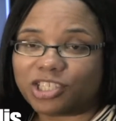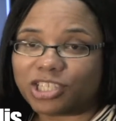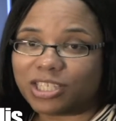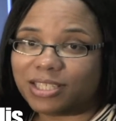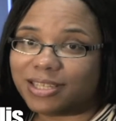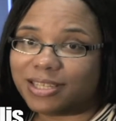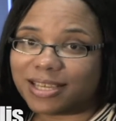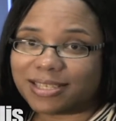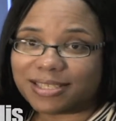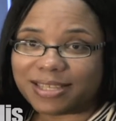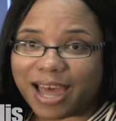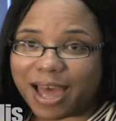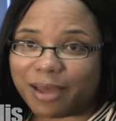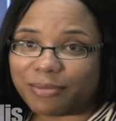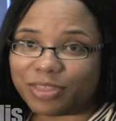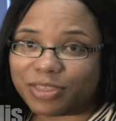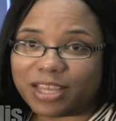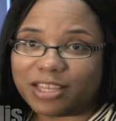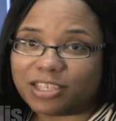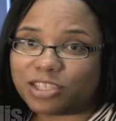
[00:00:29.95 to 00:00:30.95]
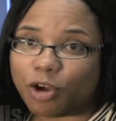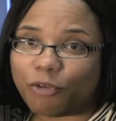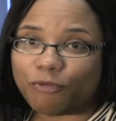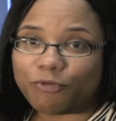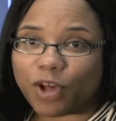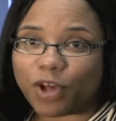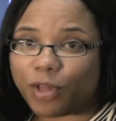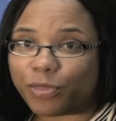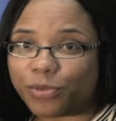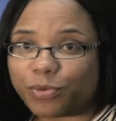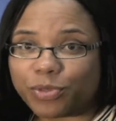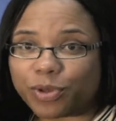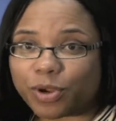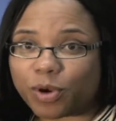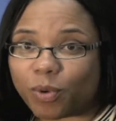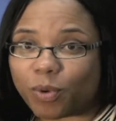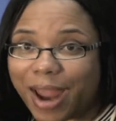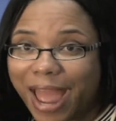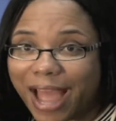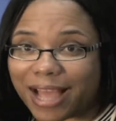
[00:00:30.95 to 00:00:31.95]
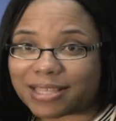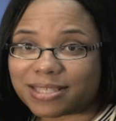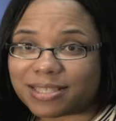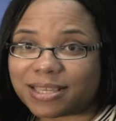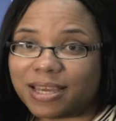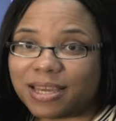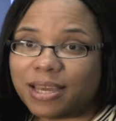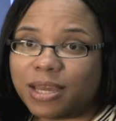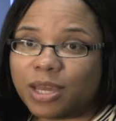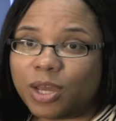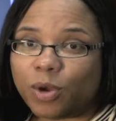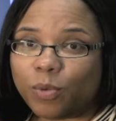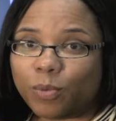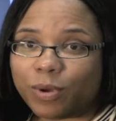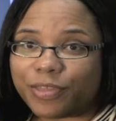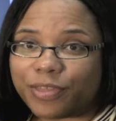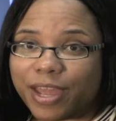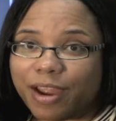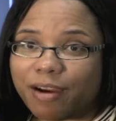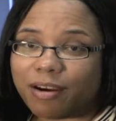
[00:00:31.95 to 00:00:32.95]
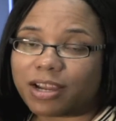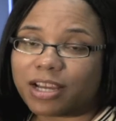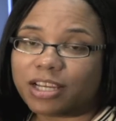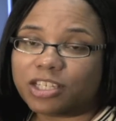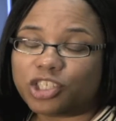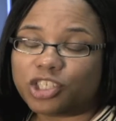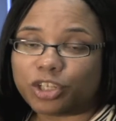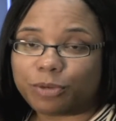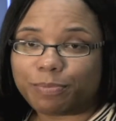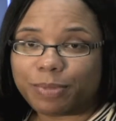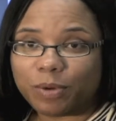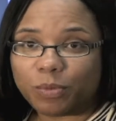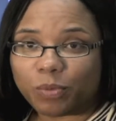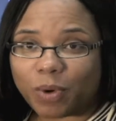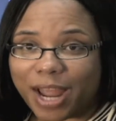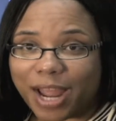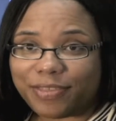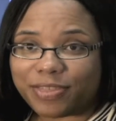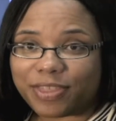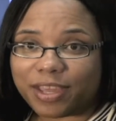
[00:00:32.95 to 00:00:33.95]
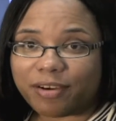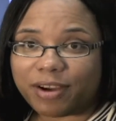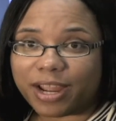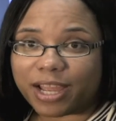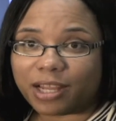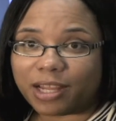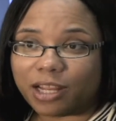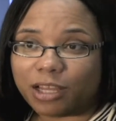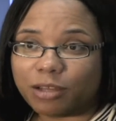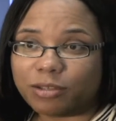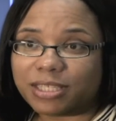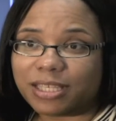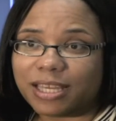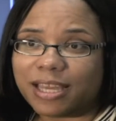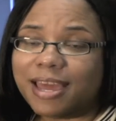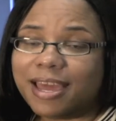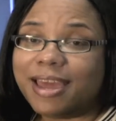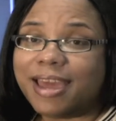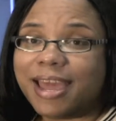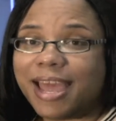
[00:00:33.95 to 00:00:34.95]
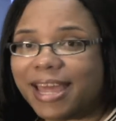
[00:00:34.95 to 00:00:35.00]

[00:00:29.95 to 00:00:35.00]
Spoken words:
She does not, things don't fall through the cracks with Erica. She'll be right there at closing.